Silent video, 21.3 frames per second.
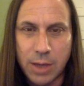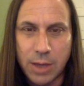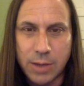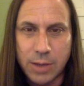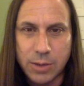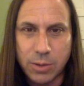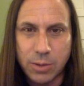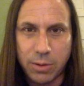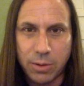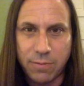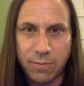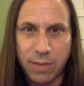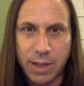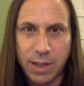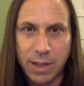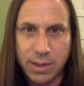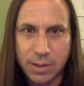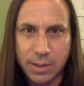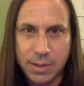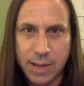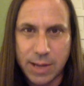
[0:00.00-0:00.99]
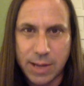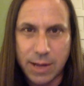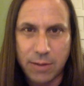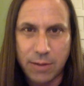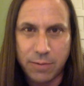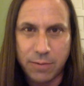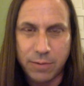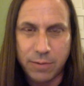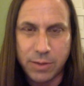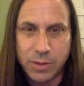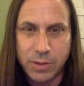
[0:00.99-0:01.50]
Sort of like the title
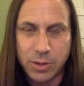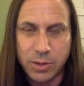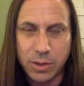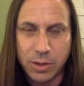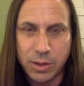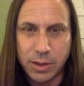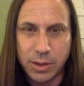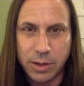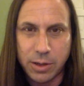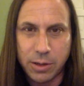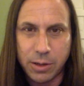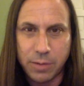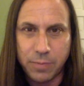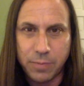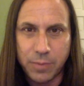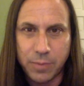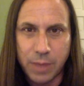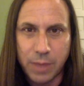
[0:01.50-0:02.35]
feature on here.